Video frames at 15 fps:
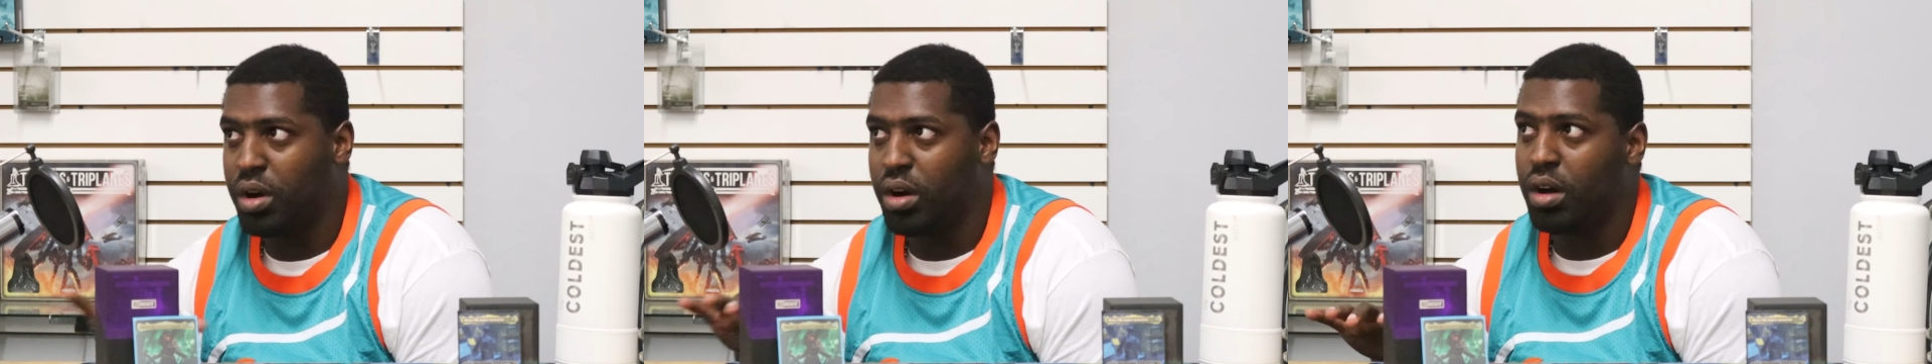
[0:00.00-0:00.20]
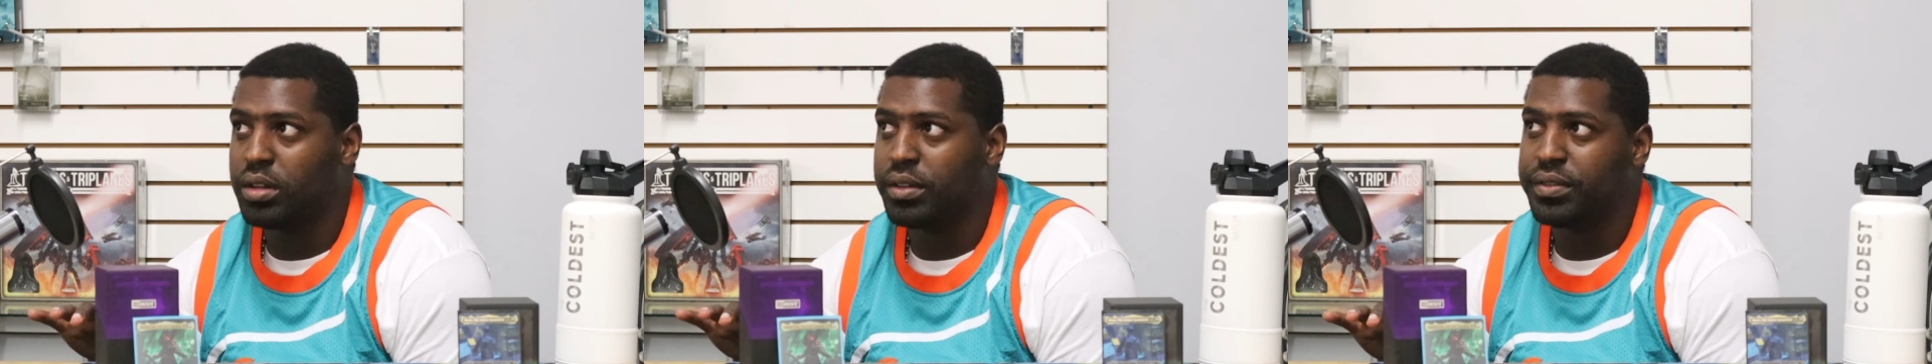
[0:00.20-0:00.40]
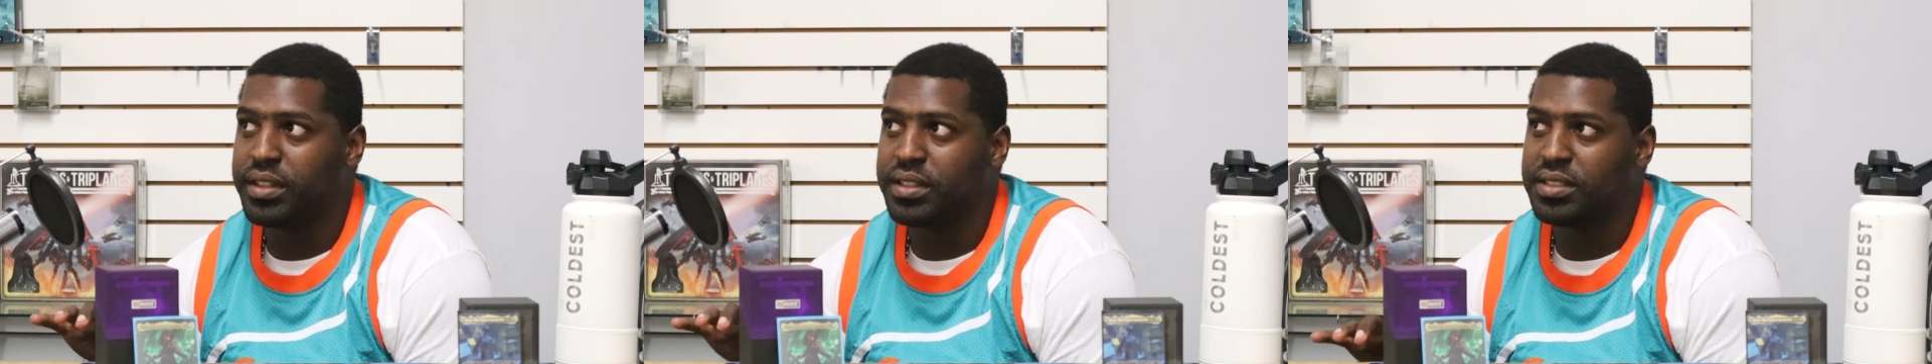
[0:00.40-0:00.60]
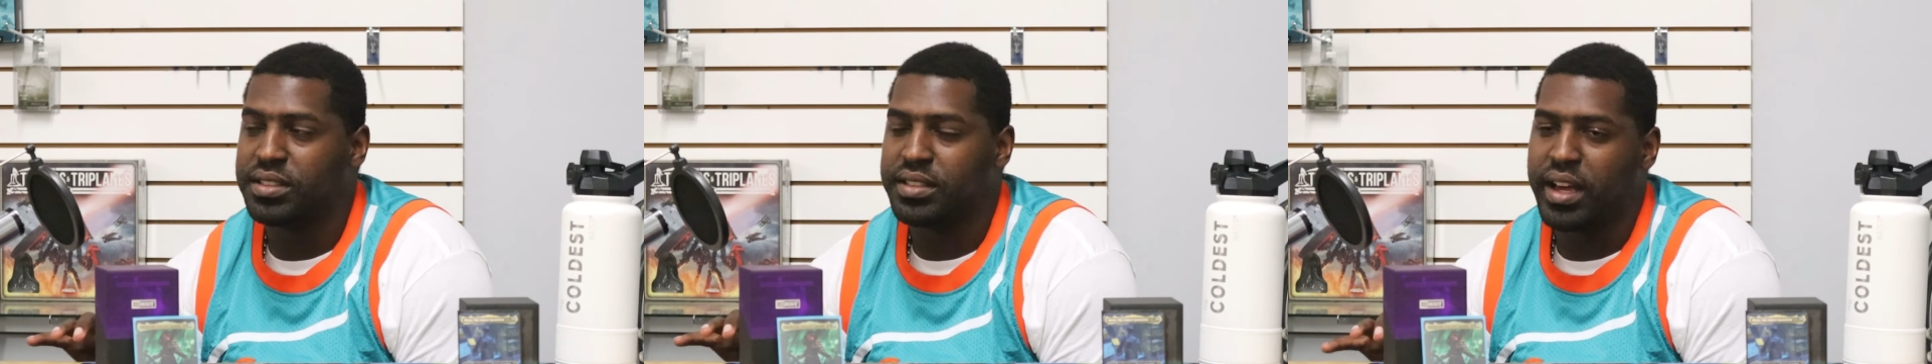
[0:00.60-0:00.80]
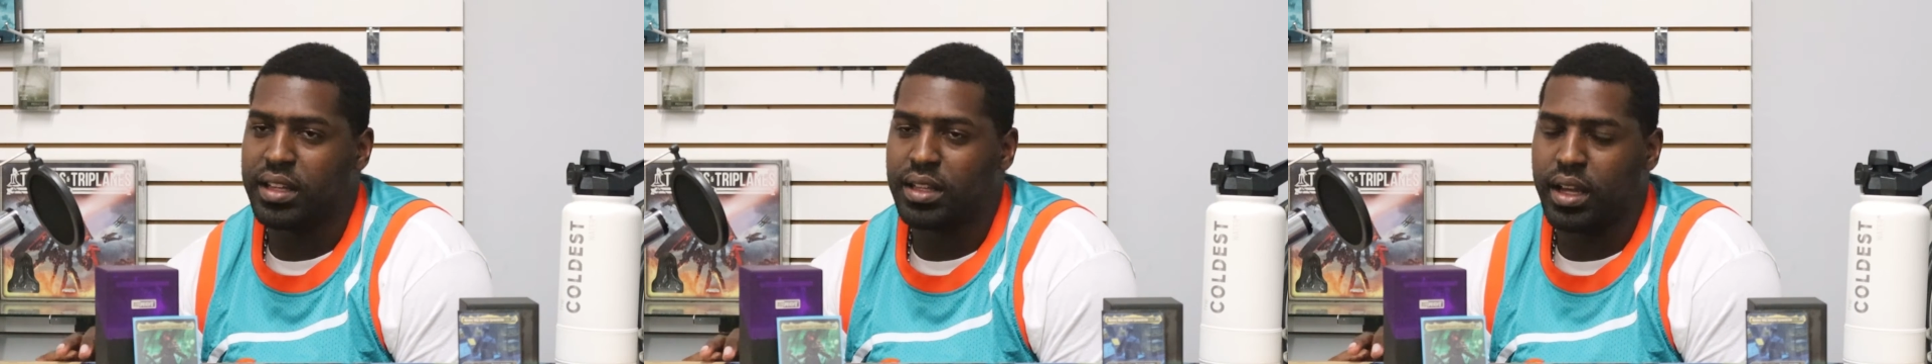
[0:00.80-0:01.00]
all of this is
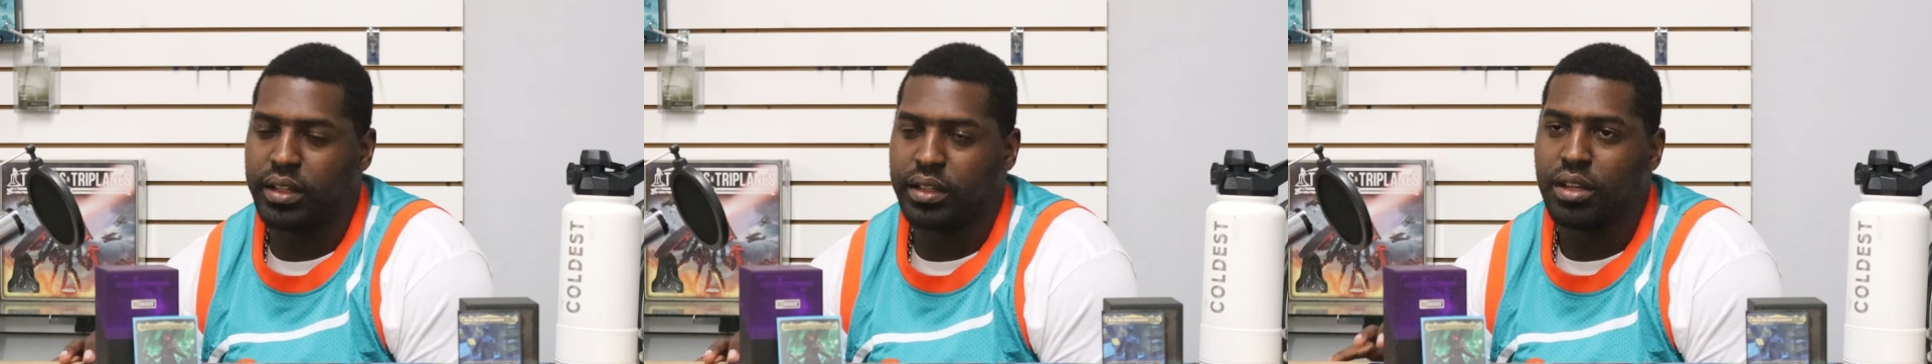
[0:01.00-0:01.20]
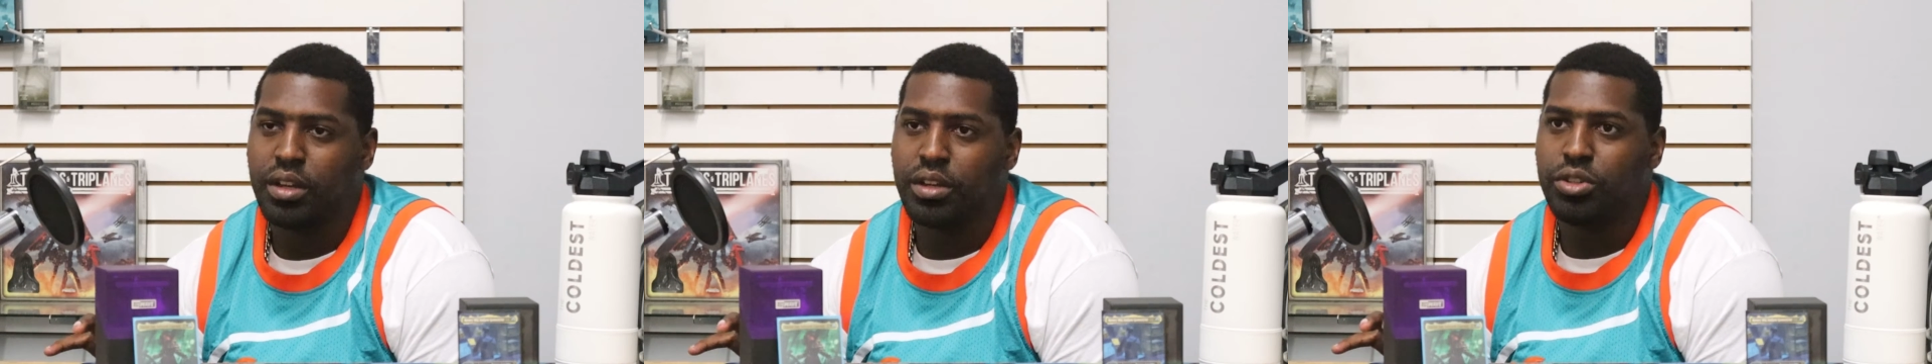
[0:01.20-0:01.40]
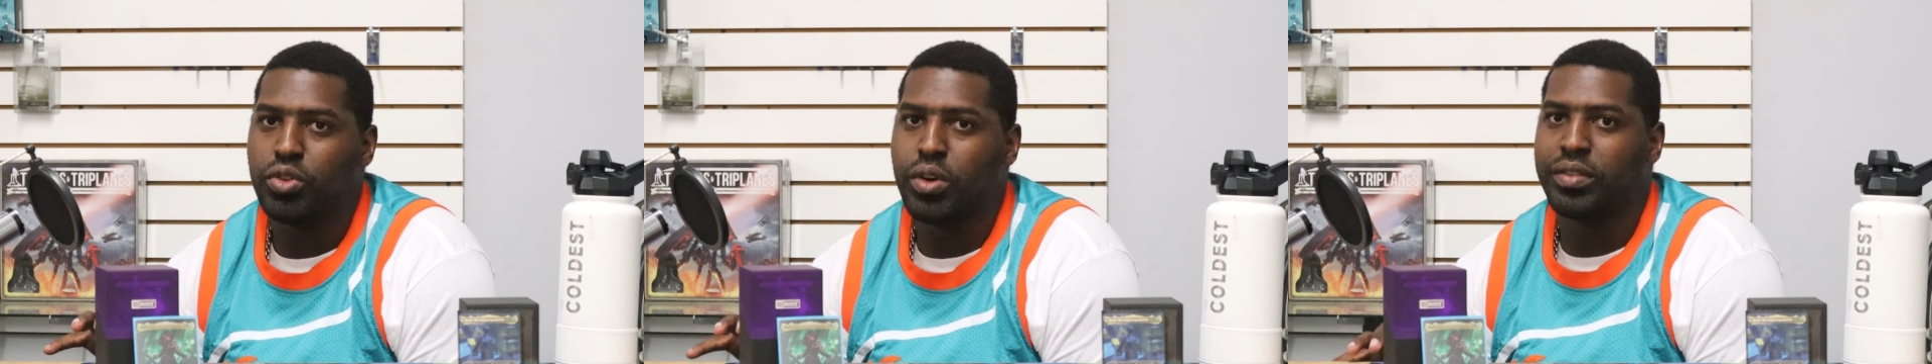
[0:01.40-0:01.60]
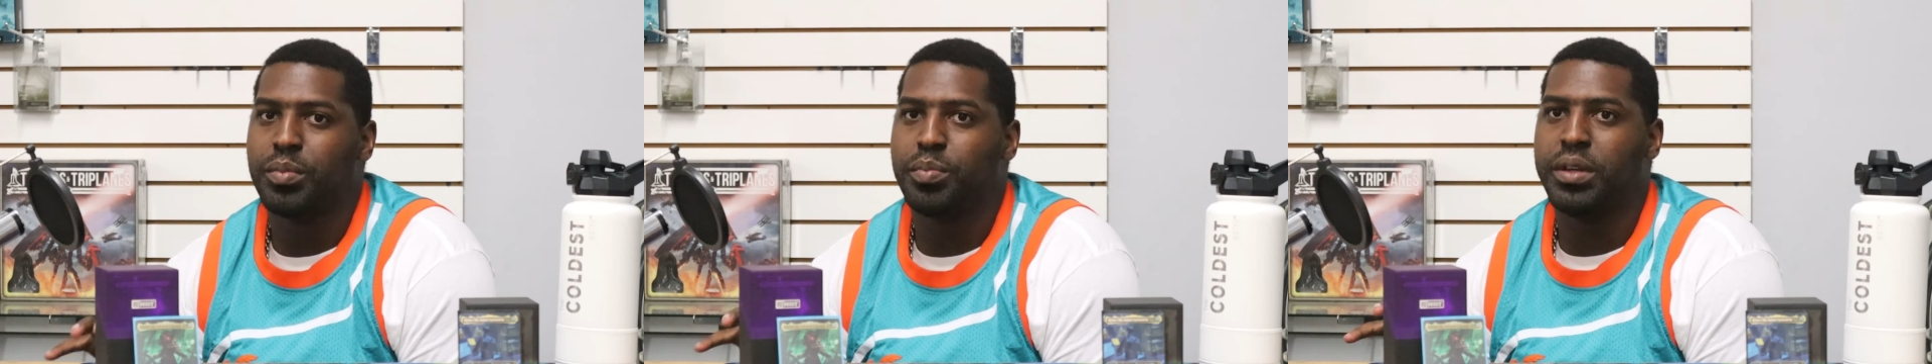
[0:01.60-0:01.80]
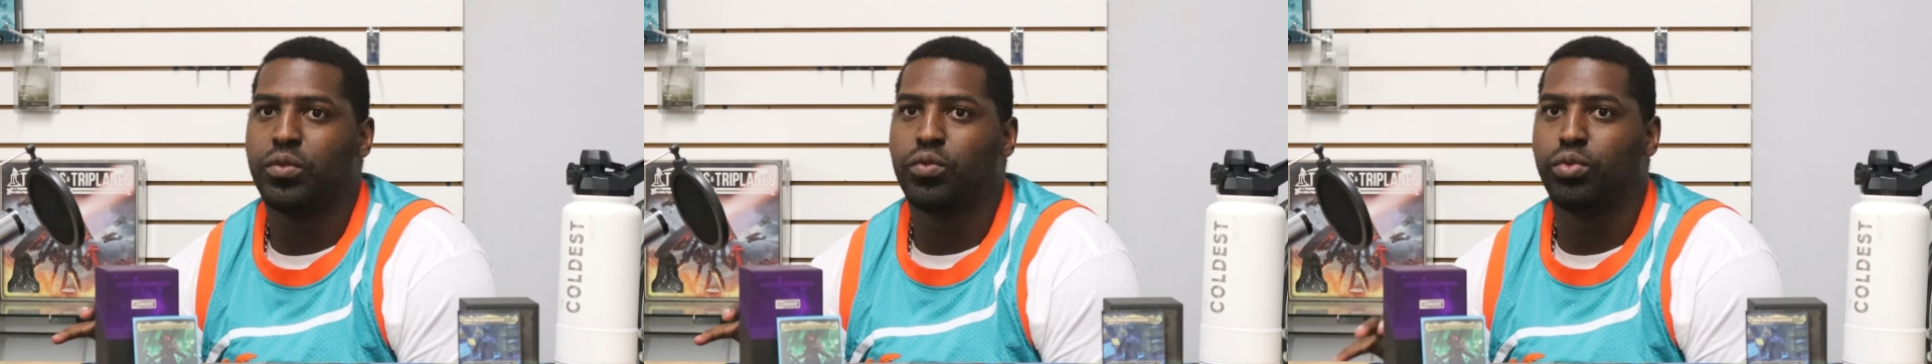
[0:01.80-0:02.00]
that like you have to
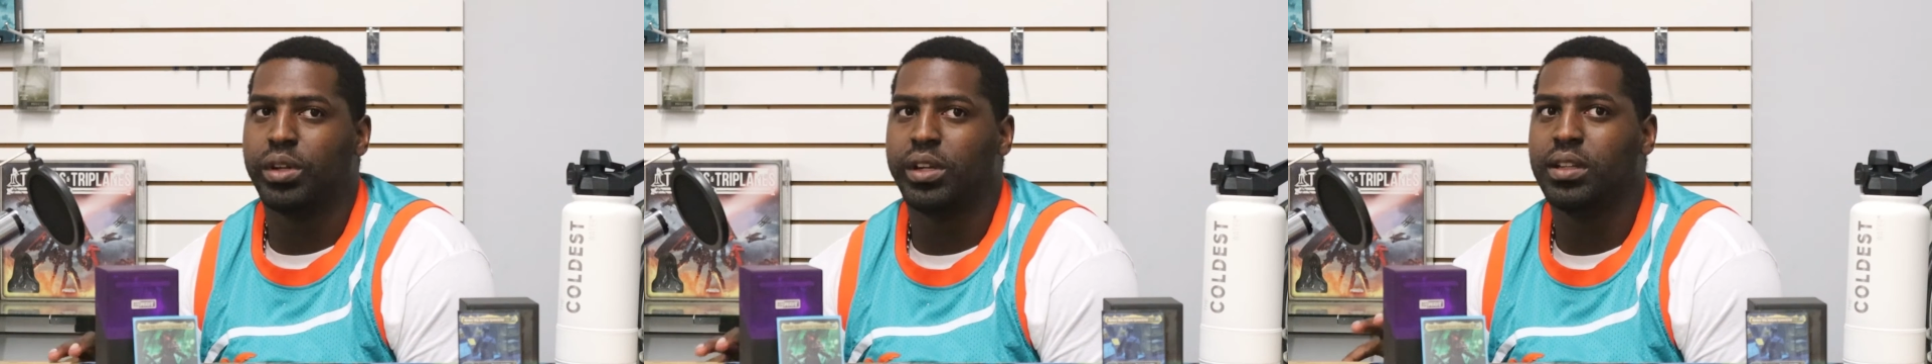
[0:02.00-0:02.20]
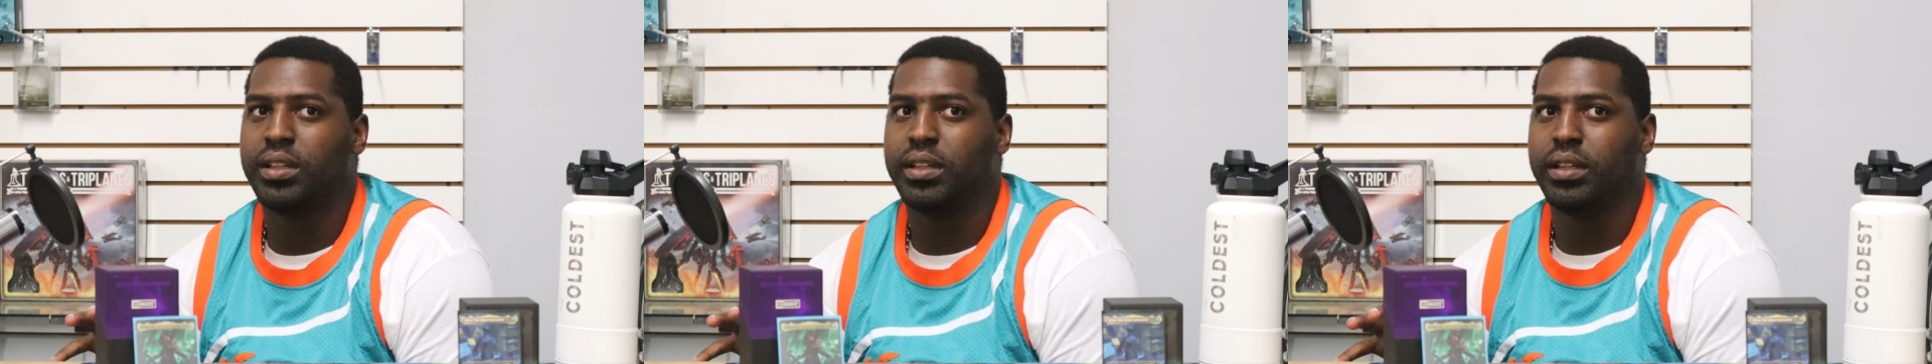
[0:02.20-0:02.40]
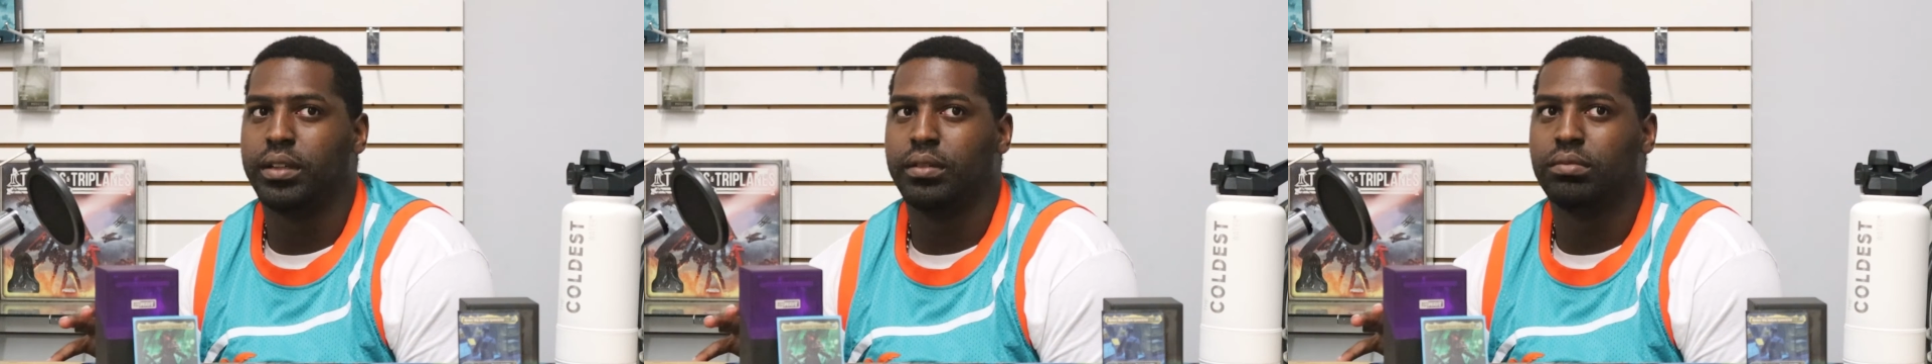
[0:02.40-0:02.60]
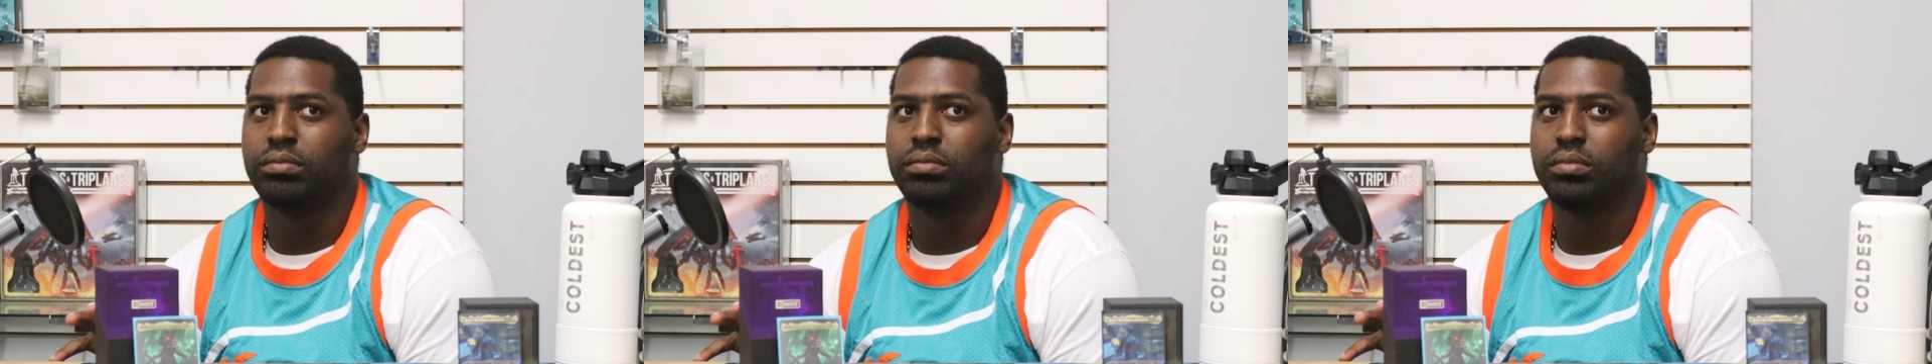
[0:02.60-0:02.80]
be really